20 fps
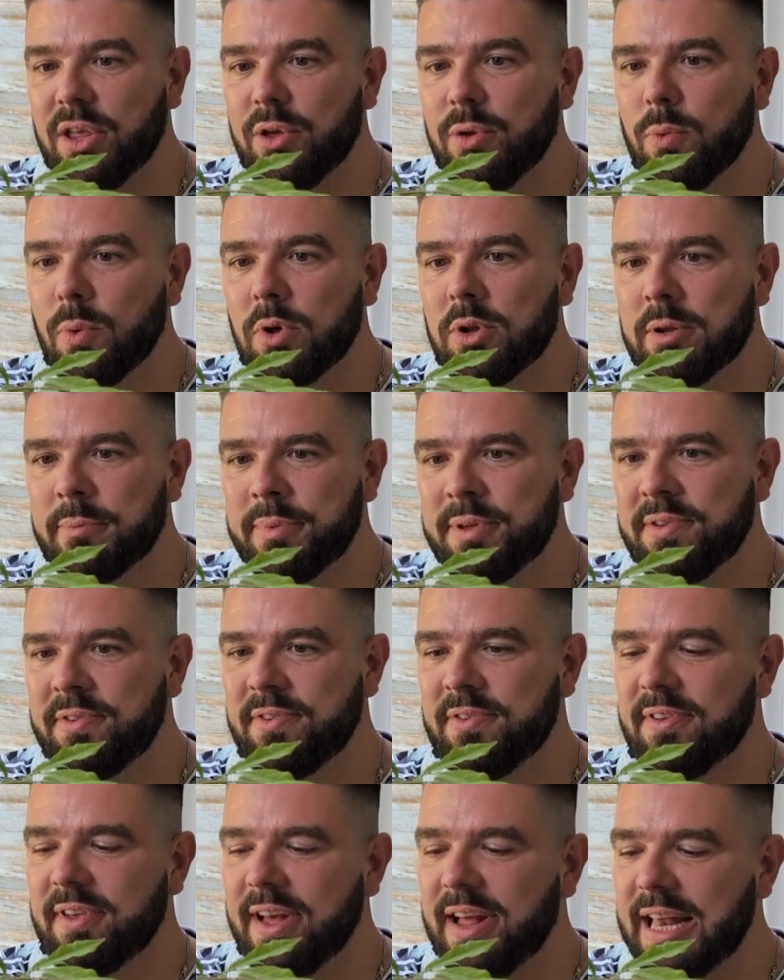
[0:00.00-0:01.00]

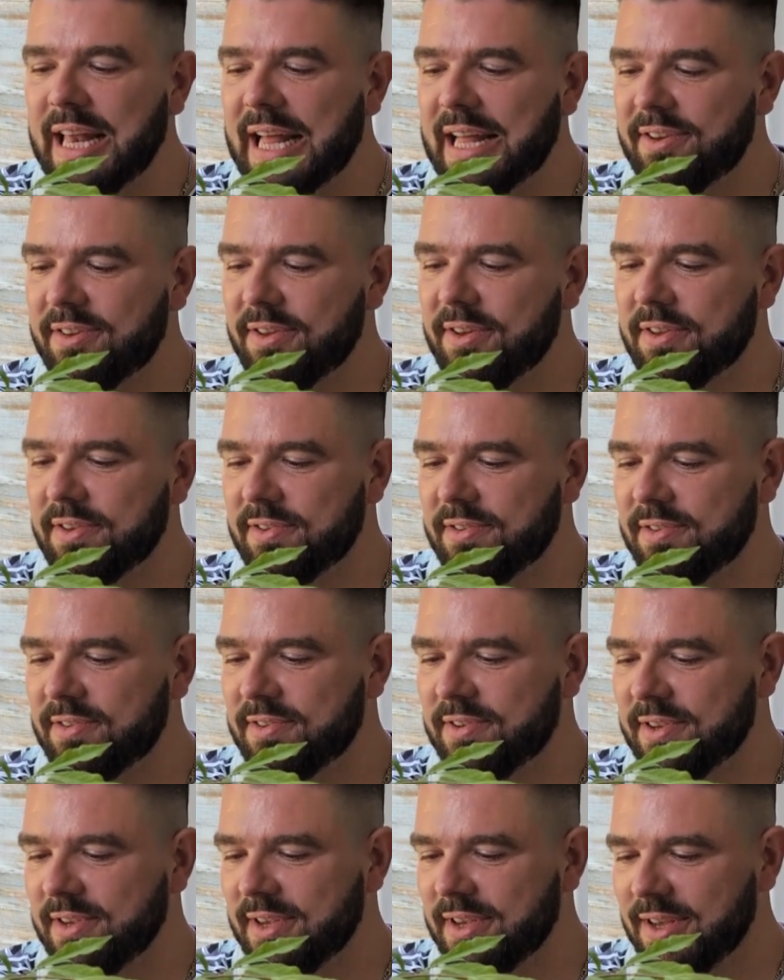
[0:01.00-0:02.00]
Euonymus alatus,